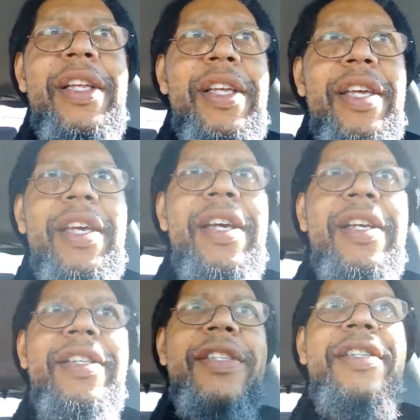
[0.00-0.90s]

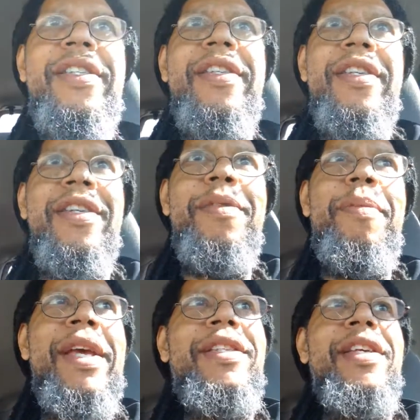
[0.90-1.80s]
is
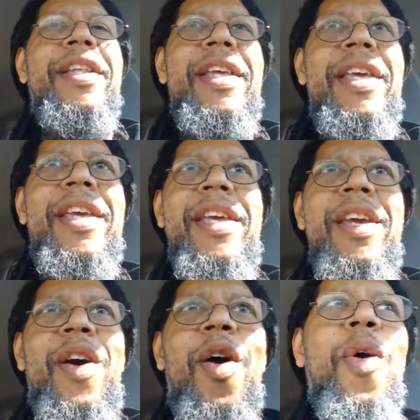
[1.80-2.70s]
basically
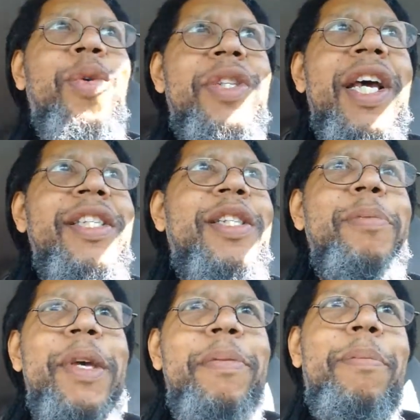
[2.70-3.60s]
Old
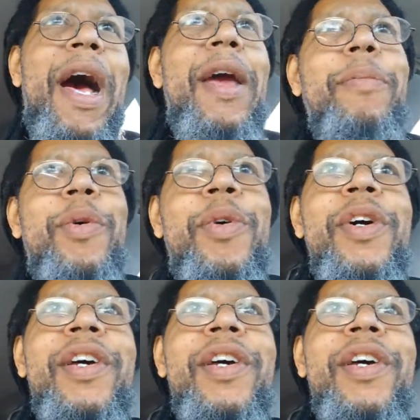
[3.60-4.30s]
Testament Bible,